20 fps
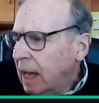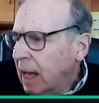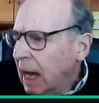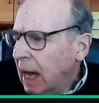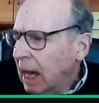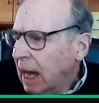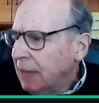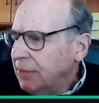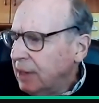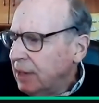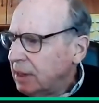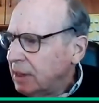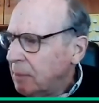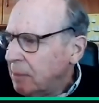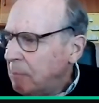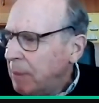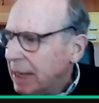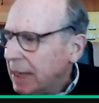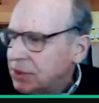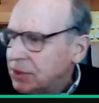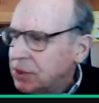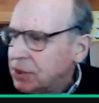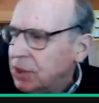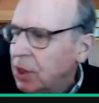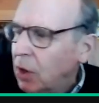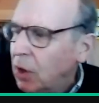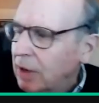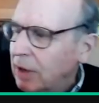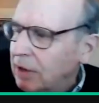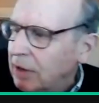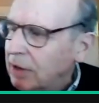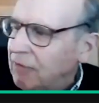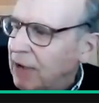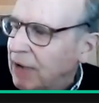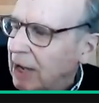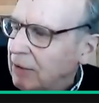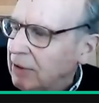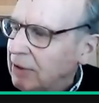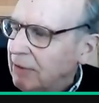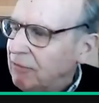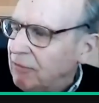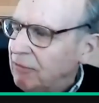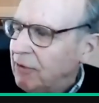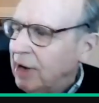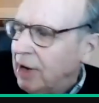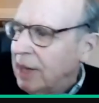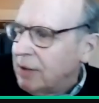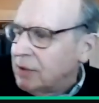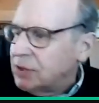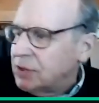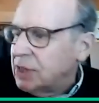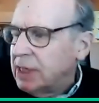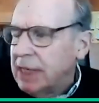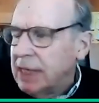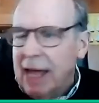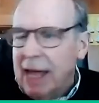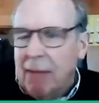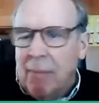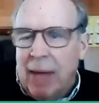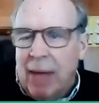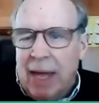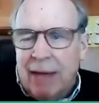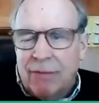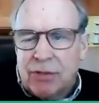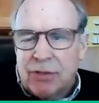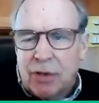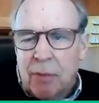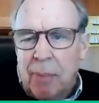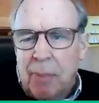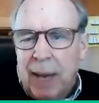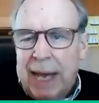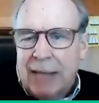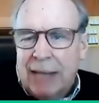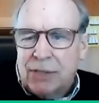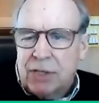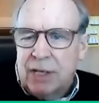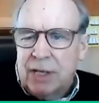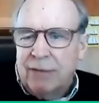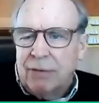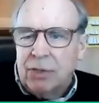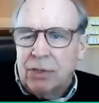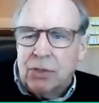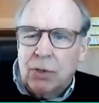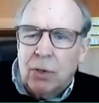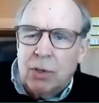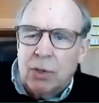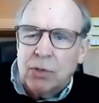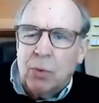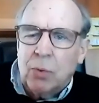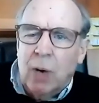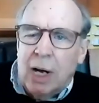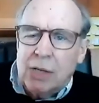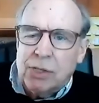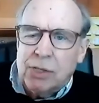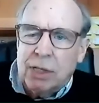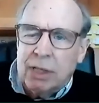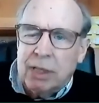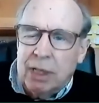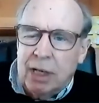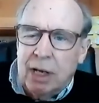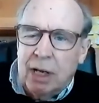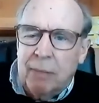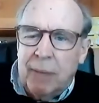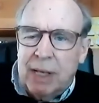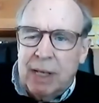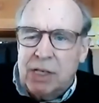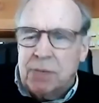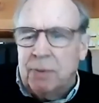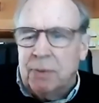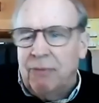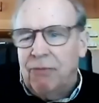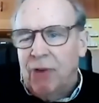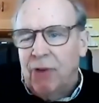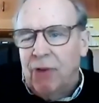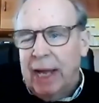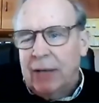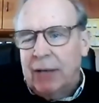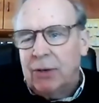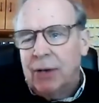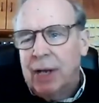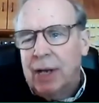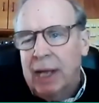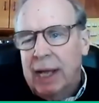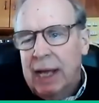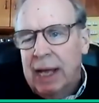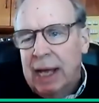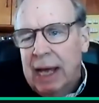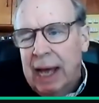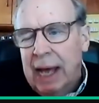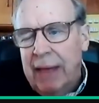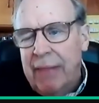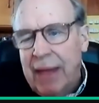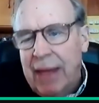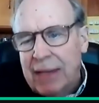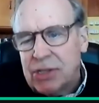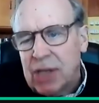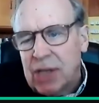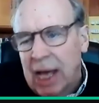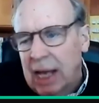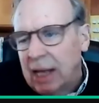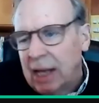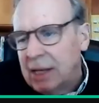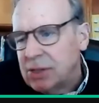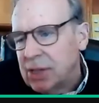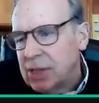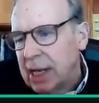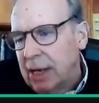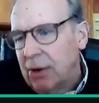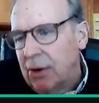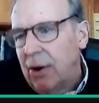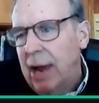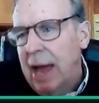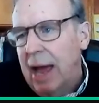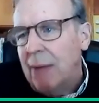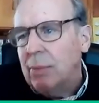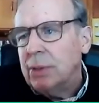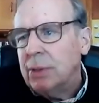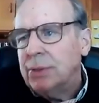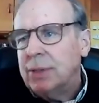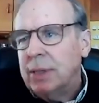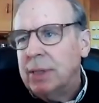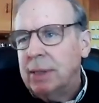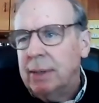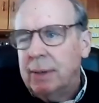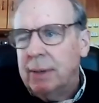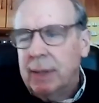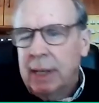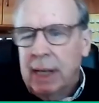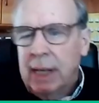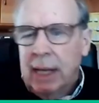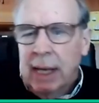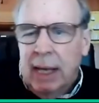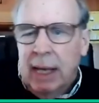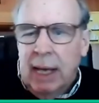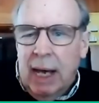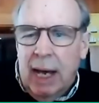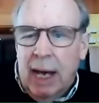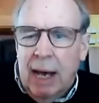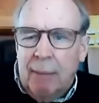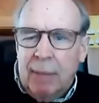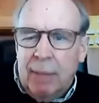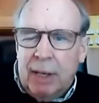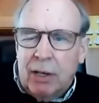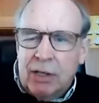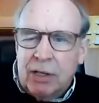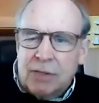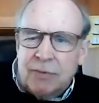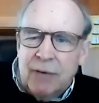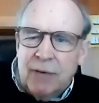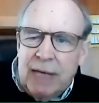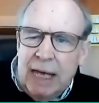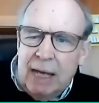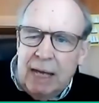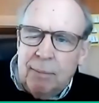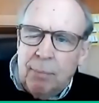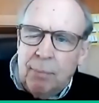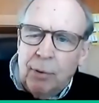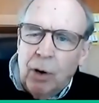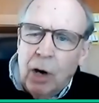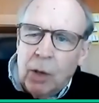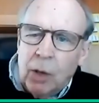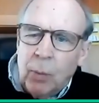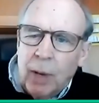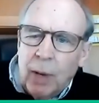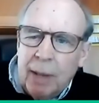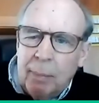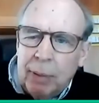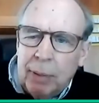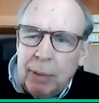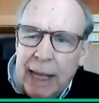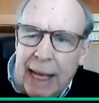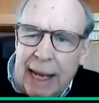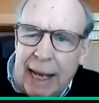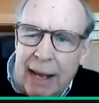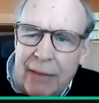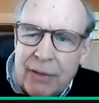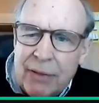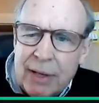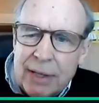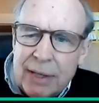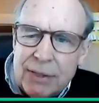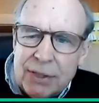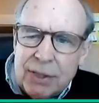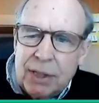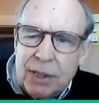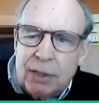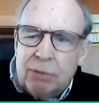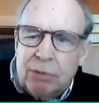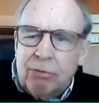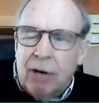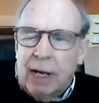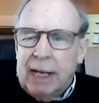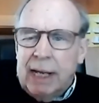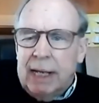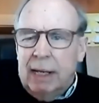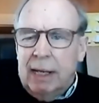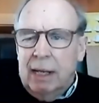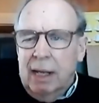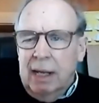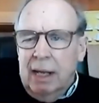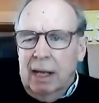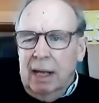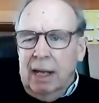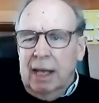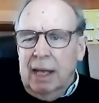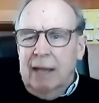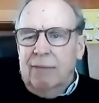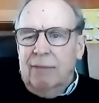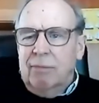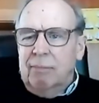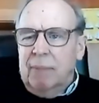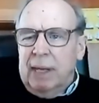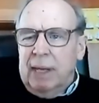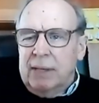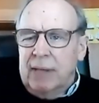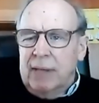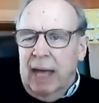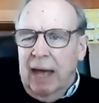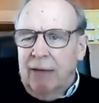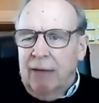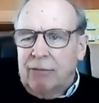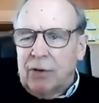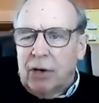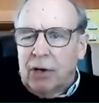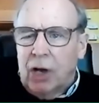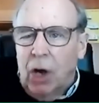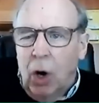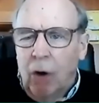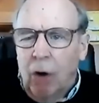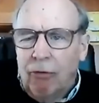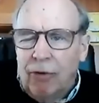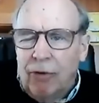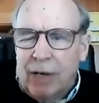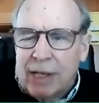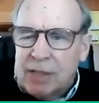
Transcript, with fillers: I think the best known of the founding fathers today may have surpassed even George Washington and Benjamin Franklin, and that's Alexander Hamilton, uh, because of a hit Broadway play that is still running even be, after COVID.